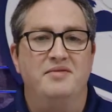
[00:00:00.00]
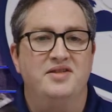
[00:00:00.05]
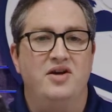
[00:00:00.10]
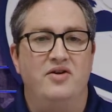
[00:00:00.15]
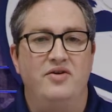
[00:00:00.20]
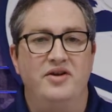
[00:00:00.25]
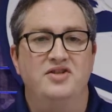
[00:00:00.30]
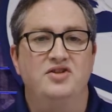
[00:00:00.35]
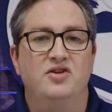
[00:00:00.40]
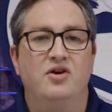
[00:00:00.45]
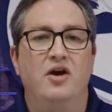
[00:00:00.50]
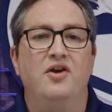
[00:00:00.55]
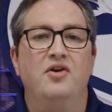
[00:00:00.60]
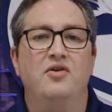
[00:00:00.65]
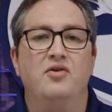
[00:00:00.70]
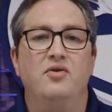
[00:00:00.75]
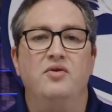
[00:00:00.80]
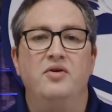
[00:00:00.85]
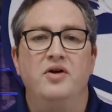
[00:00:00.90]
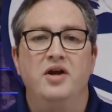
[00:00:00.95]
So it's
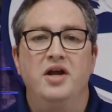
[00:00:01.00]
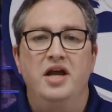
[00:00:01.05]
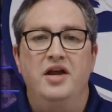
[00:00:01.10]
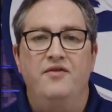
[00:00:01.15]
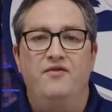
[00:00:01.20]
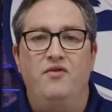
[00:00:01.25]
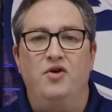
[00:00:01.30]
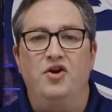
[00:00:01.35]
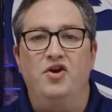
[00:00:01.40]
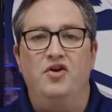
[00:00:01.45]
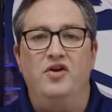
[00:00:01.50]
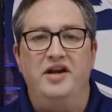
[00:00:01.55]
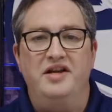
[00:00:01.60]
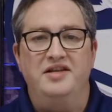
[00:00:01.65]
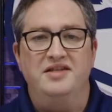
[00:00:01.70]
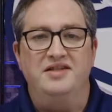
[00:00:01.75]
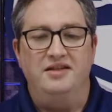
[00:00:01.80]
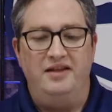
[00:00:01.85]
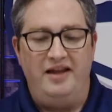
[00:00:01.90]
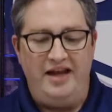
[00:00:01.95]
critical for your
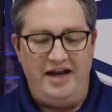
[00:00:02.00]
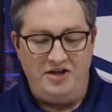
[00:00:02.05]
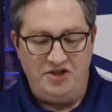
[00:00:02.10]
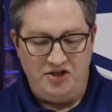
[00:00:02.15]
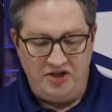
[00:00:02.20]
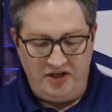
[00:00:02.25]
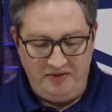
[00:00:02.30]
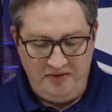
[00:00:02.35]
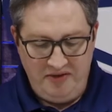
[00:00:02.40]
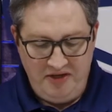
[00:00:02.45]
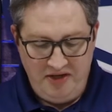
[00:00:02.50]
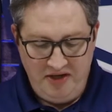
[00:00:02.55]
installation.